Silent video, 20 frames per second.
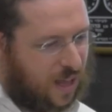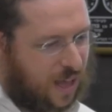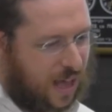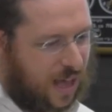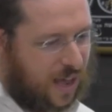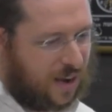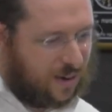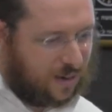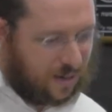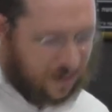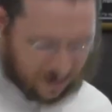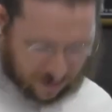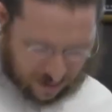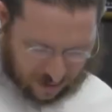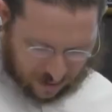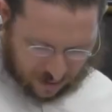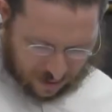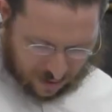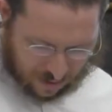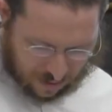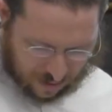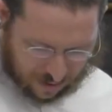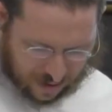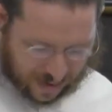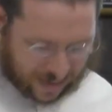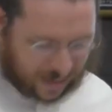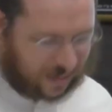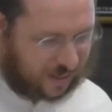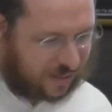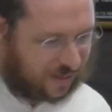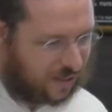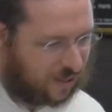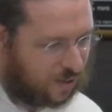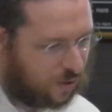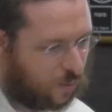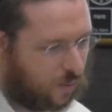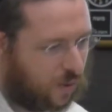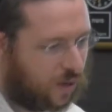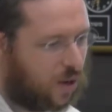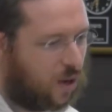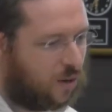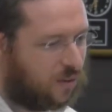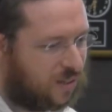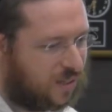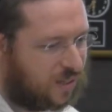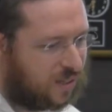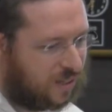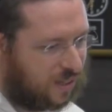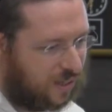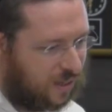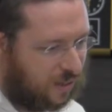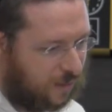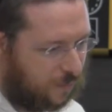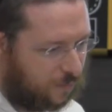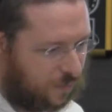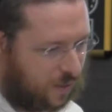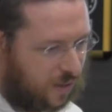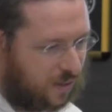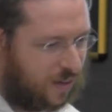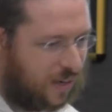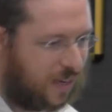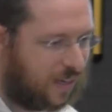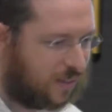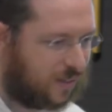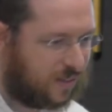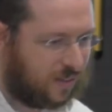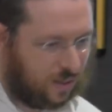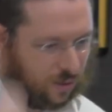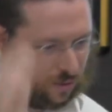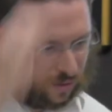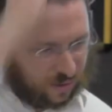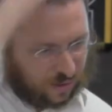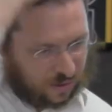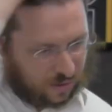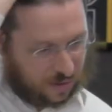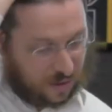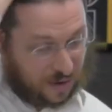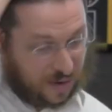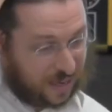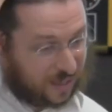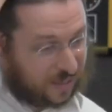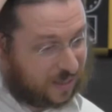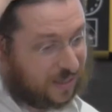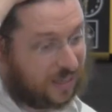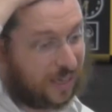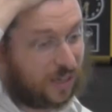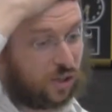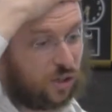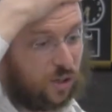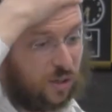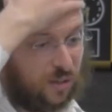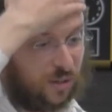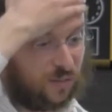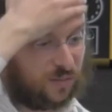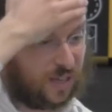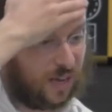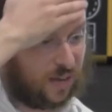And next, we're going to see in the next series, the next section of